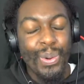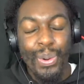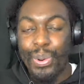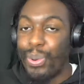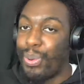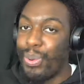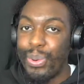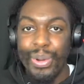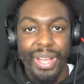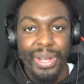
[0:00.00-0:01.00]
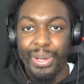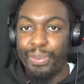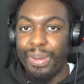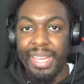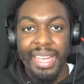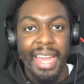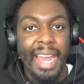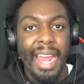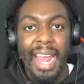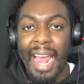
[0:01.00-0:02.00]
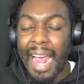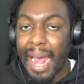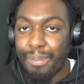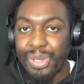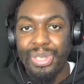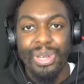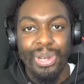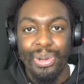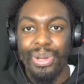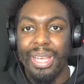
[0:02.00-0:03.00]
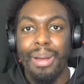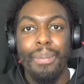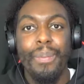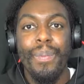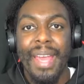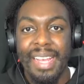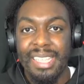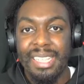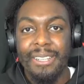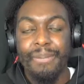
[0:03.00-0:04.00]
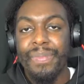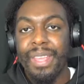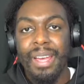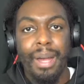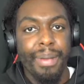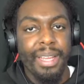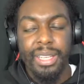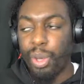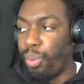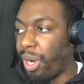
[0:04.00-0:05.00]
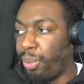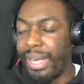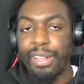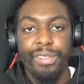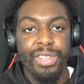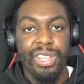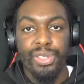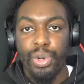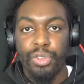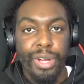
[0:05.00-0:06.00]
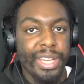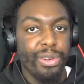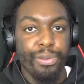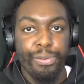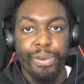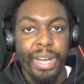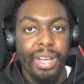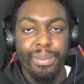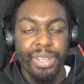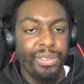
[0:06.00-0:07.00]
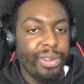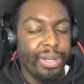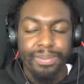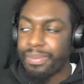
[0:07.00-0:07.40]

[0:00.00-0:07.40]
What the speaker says: Oh, it could be absolutely amazing. I mean, the welterweight division is already on fire. I mean, you've got